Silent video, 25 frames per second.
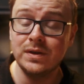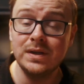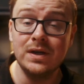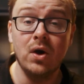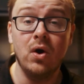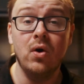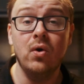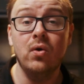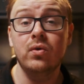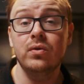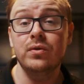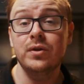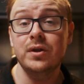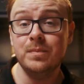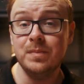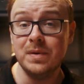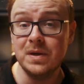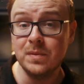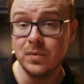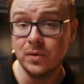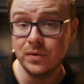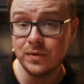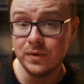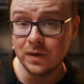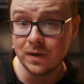the only
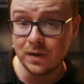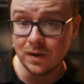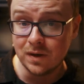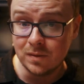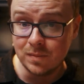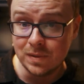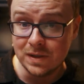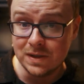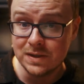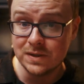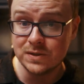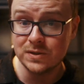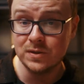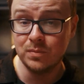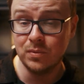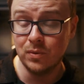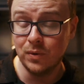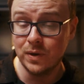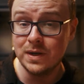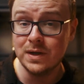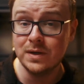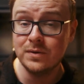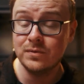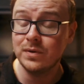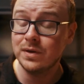people that are going to be
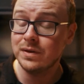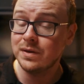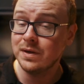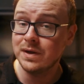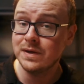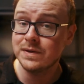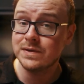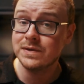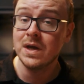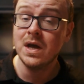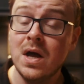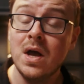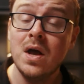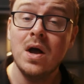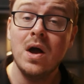disappointed with this